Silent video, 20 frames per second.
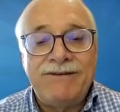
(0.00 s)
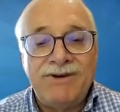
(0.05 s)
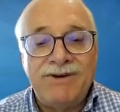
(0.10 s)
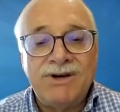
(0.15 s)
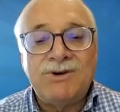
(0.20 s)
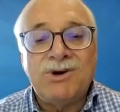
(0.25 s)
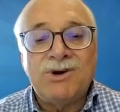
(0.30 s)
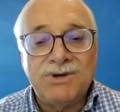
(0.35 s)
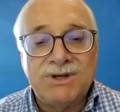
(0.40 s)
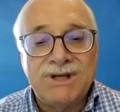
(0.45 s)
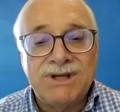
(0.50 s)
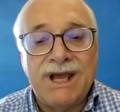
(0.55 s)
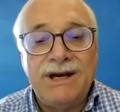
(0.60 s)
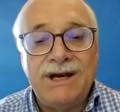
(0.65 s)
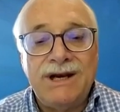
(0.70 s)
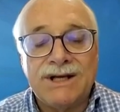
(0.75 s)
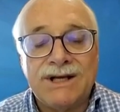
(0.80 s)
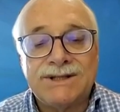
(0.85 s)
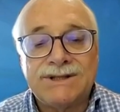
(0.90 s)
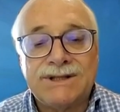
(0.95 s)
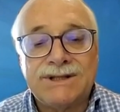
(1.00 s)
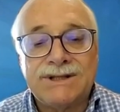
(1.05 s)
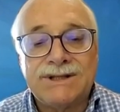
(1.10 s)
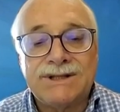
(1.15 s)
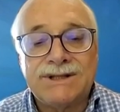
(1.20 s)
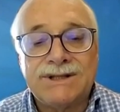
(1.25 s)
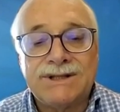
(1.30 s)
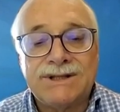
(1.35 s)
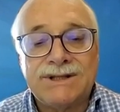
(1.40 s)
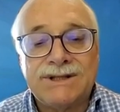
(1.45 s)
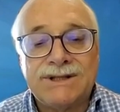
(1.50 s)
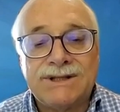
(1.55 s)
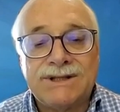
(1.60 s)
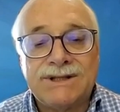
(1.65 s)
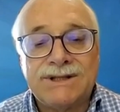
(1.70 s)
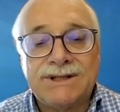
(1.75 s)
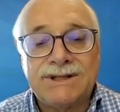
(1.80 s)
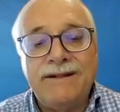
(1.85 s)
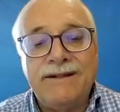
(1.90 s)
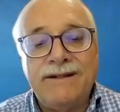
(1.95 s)
of seven containers.
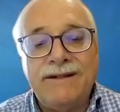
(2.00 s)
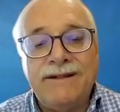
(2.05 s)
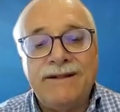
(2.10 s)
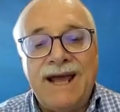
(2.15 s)
And that,